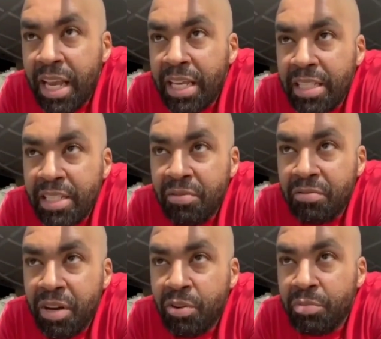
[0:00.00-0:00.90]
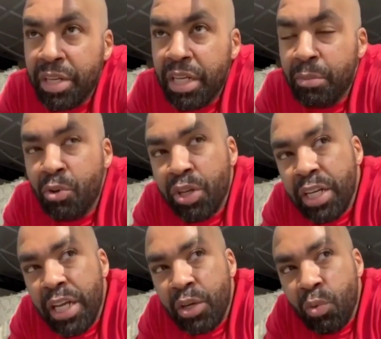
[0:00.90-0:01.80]
lanes in front of me, and I'm
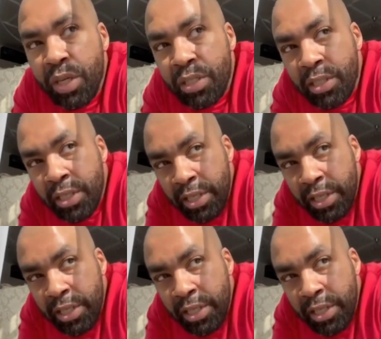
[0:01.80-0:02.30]
looking at what